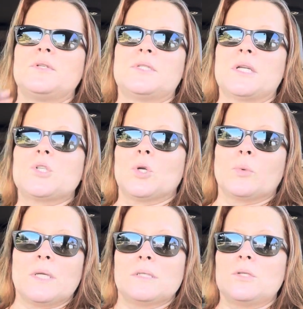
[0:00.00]

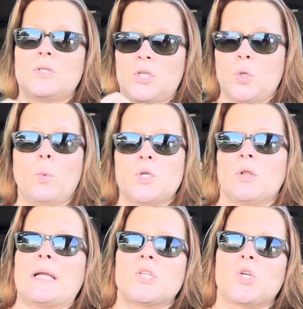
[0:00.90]
Would
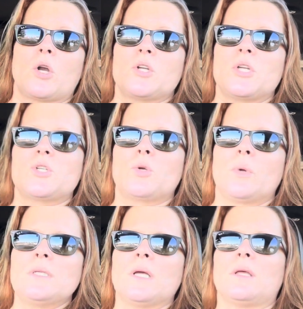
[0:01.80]
you like to start our digital
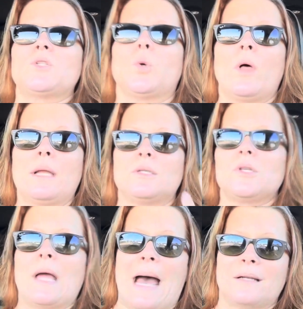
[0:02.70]
retailing tool
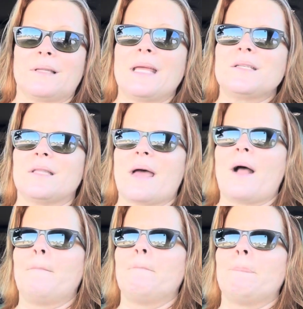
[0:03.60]
and add a link to
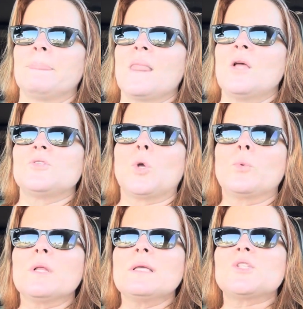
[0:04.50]
that? So
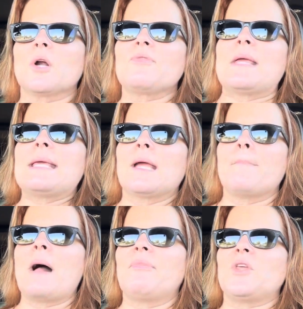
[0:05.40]
really start thinking
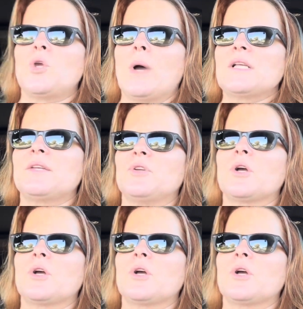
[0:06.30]
about the UX of your